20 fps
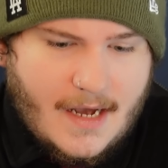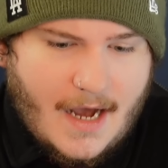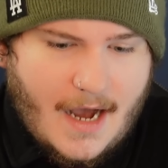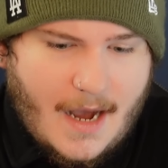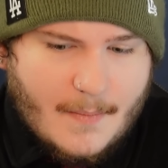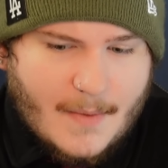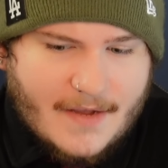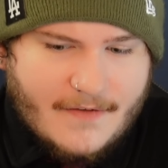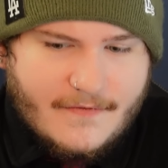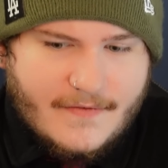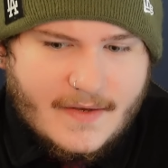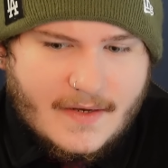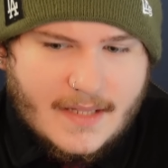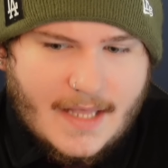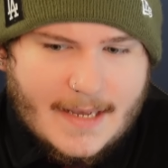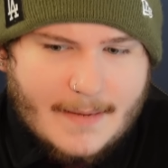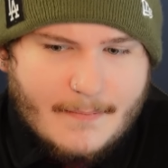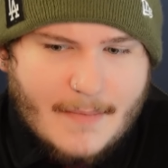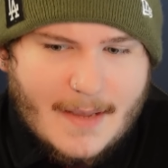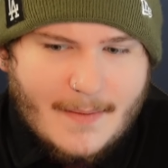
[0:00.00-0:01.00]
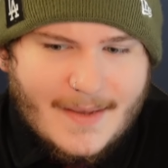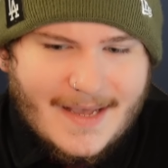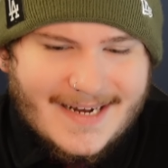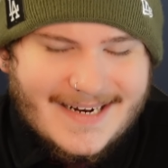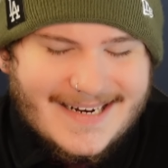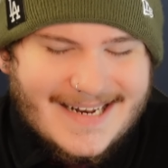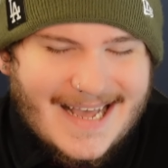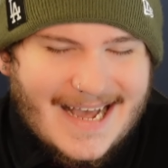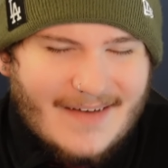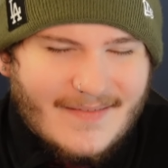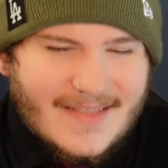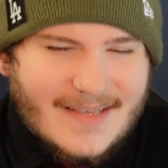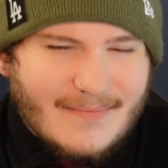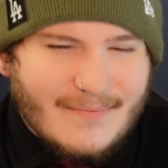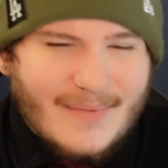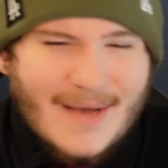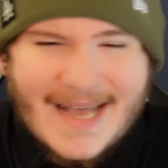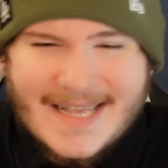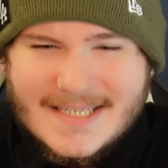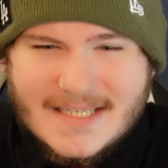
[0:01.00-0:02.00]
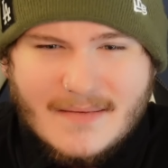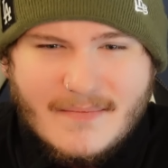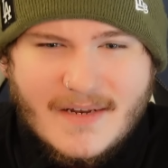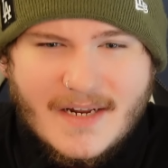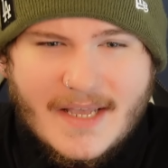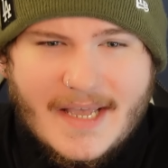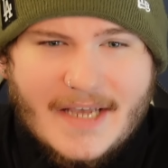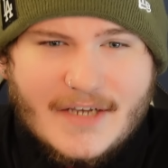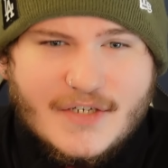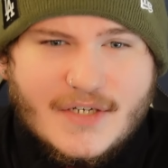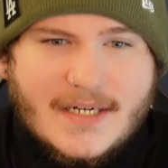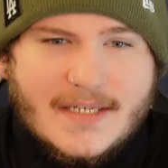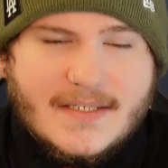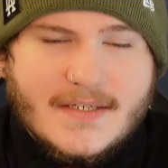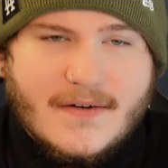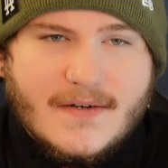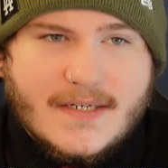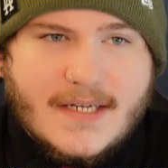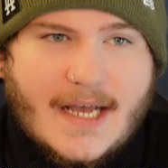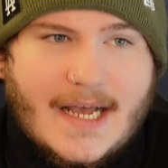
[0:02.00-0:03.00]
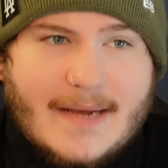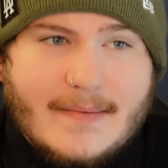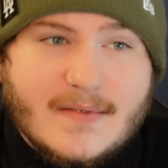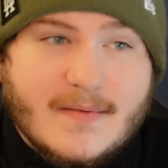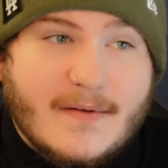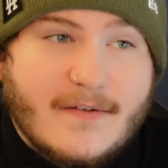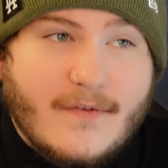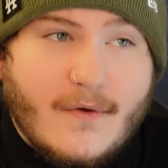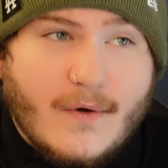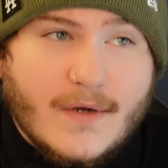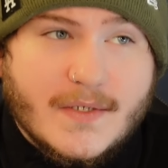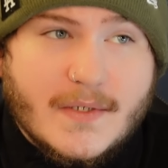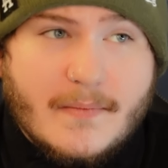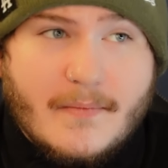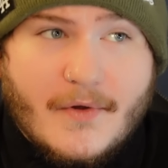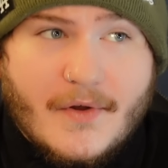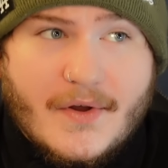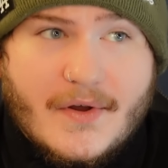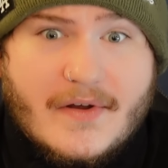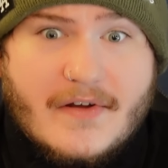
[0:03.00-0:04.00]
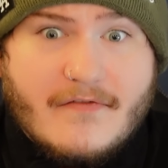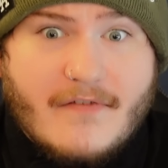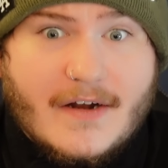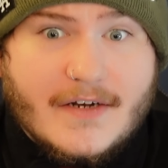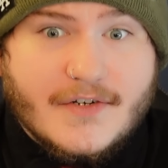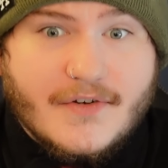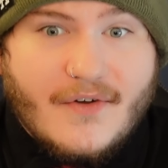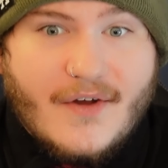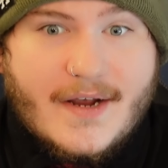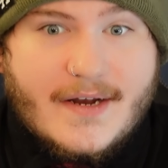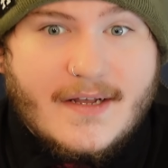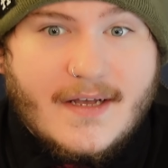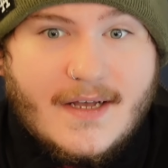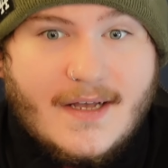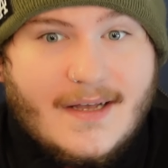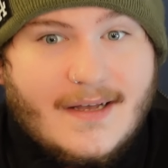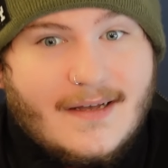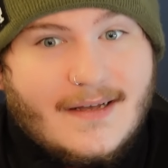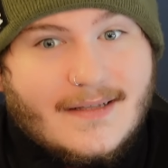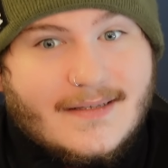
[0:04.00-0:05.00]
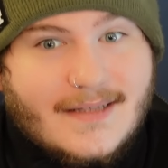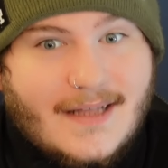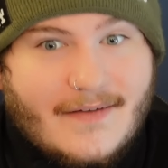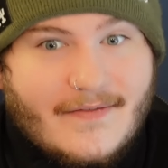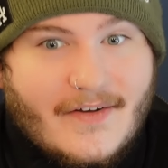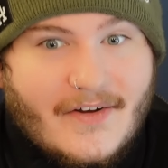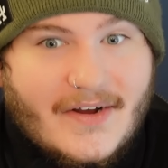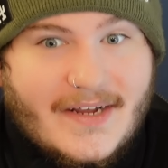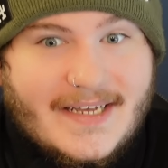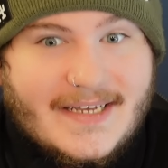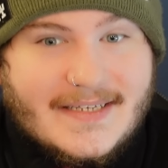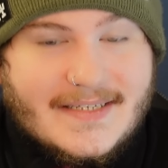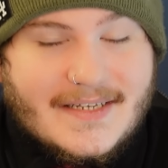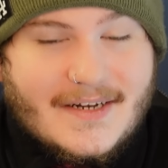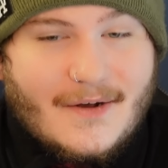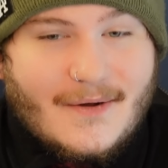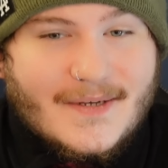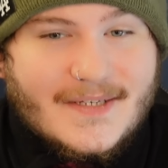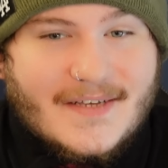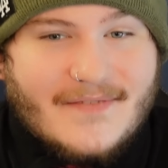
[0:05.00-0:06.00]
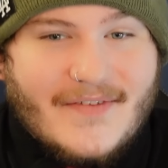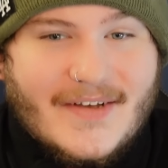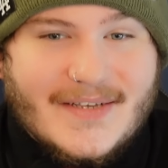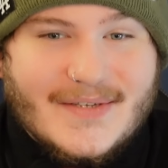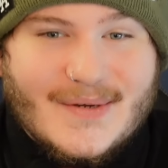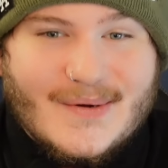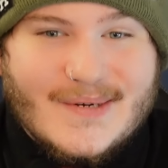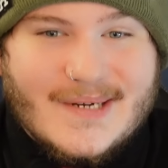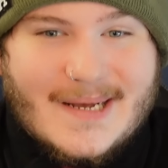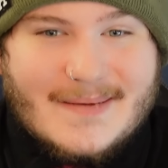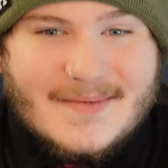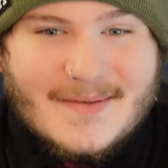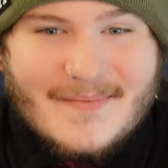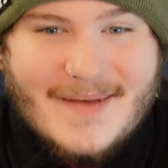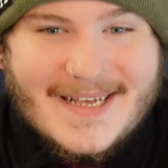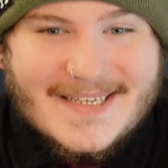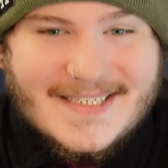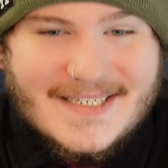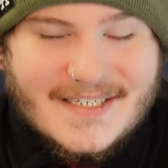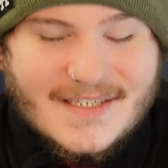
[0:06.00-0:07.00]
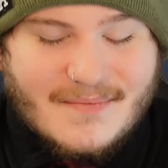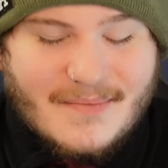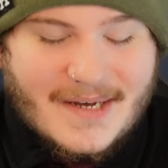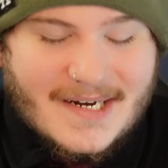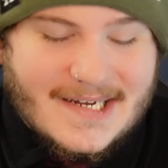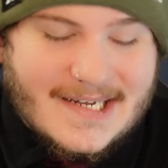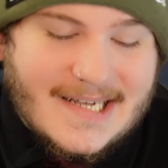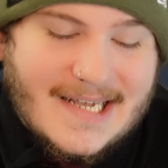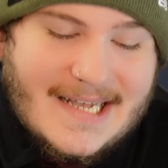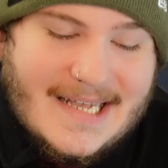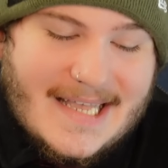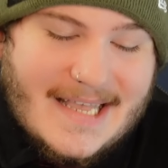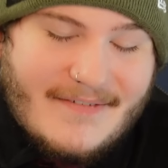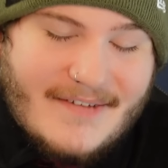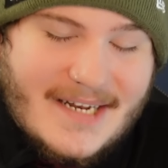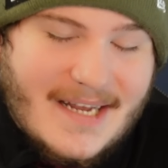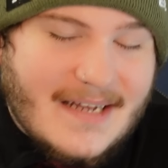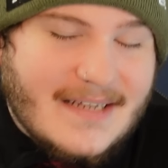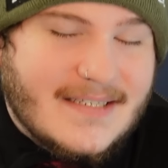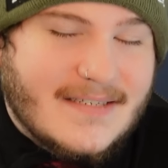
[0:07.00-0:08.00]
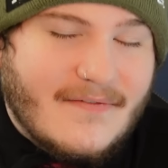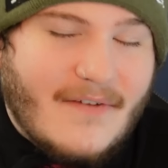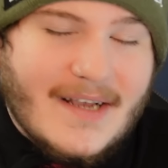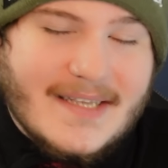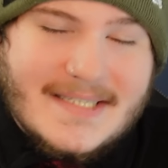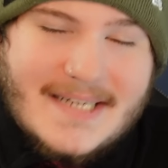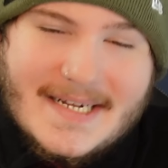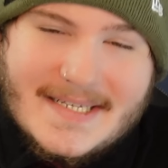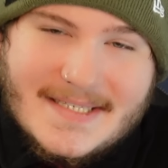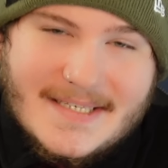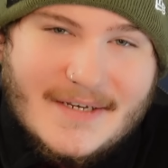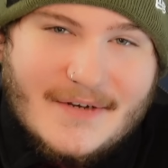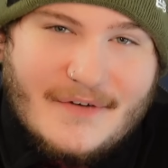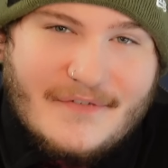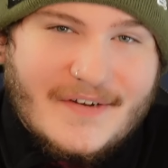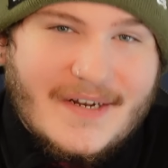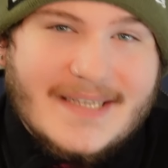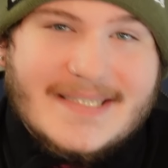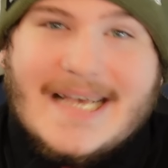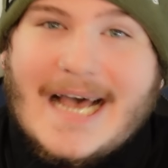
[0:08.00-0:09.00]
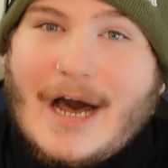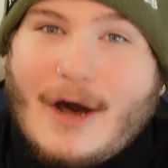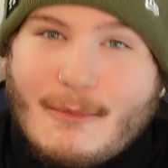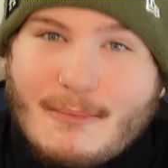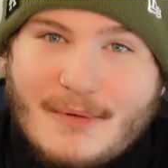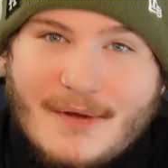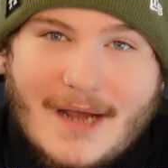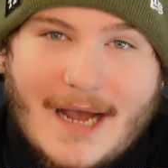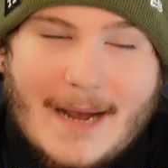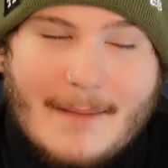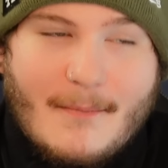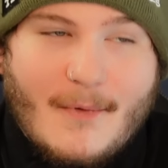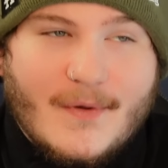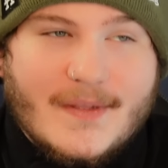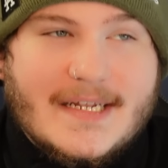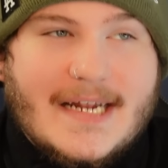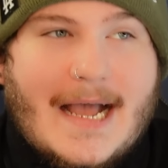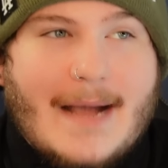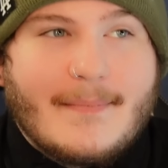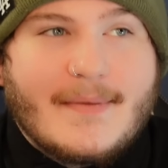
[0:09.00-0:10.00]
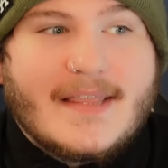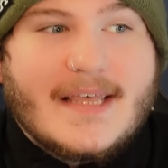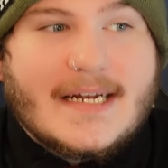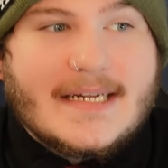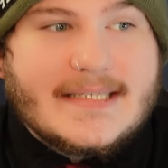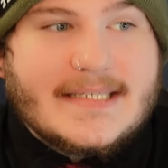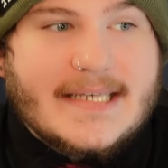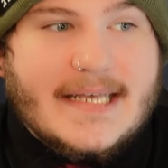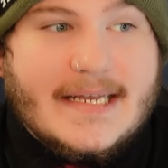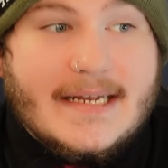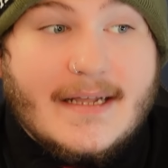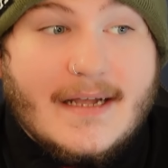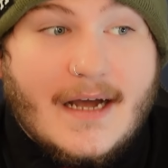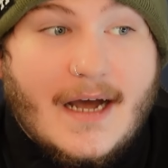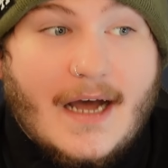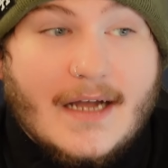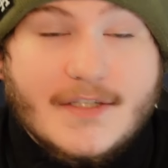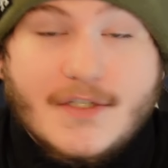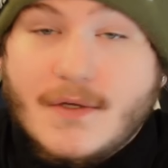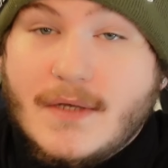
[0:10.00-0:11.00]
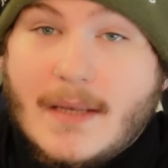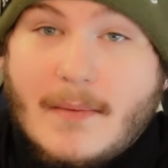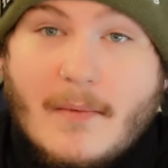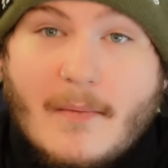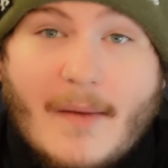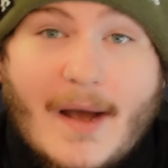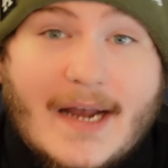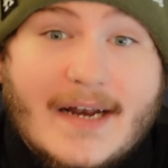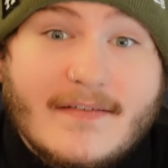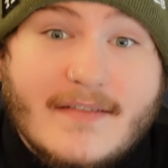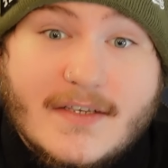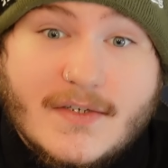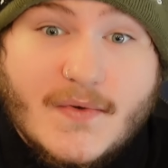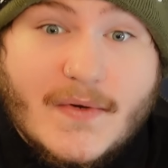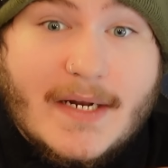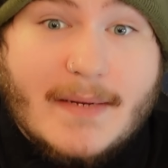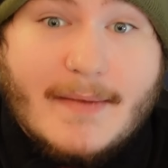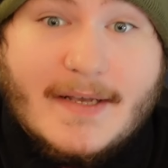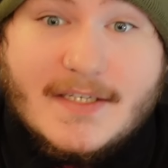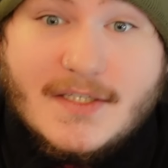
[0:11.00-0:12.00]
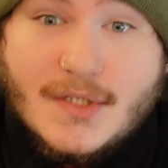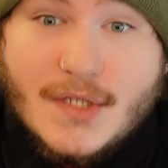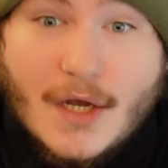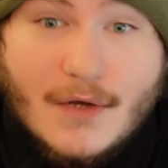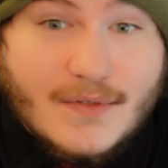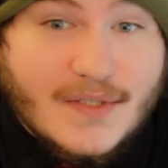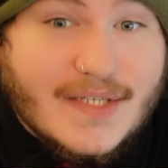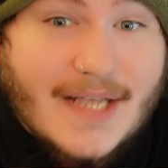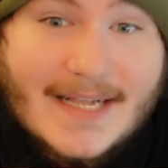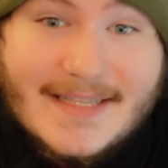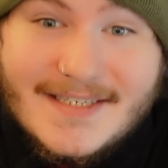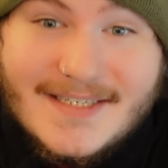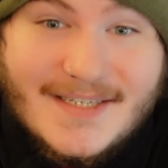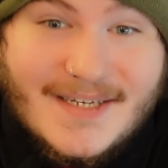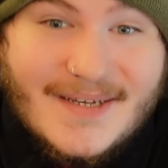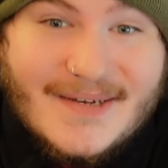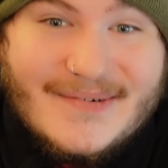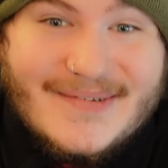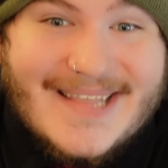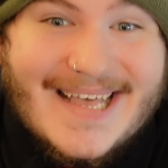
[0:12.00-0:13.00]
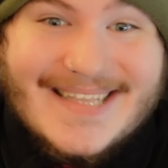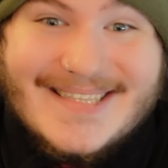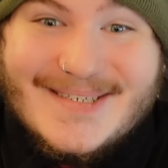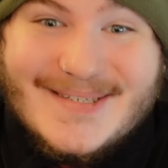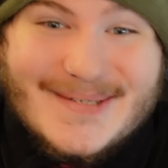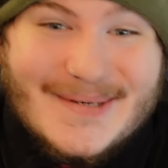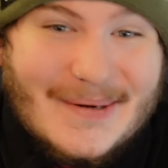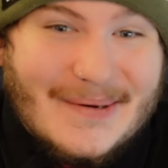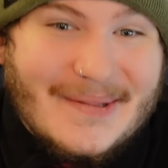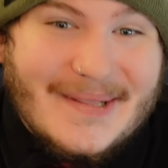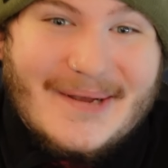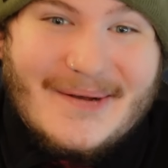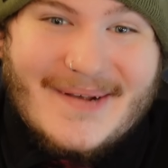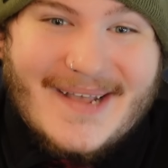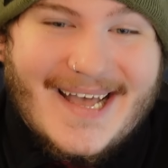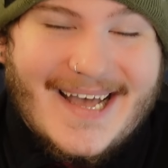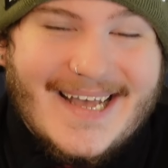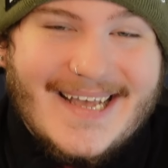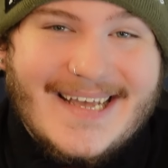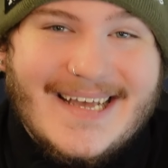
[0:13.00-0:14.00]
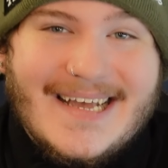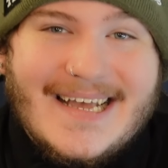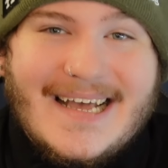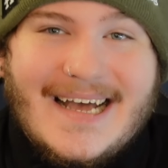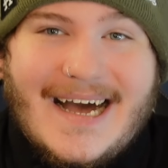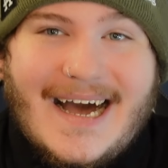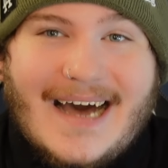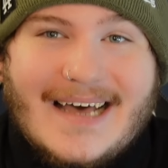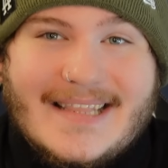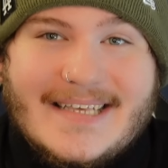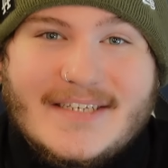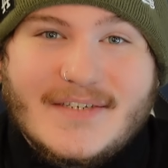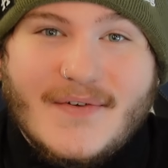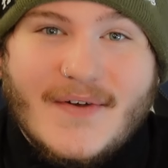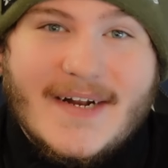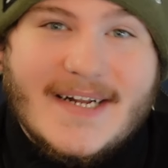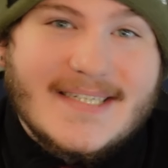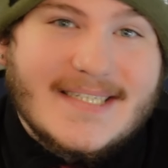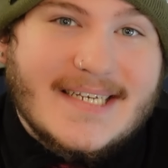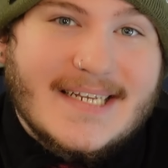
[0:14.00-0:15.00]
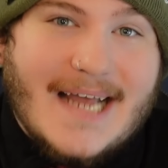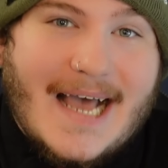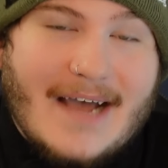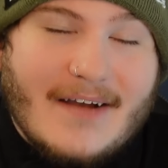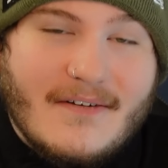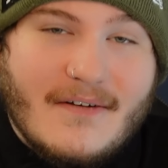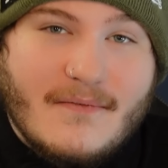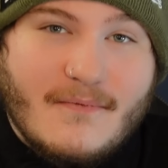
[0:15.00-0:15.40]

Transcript: Um, I feel like maybe I didn't have the best communication at certain times, but of course with Mercury in retrograde, it's not very easy to always convey certain types of messages, but uh, if it does resonate to you, if it does help, I'm more than happy that it did. Uh, do keep in mind that this reading makes no sense to you. That's totally okay. Uh, these readings cannot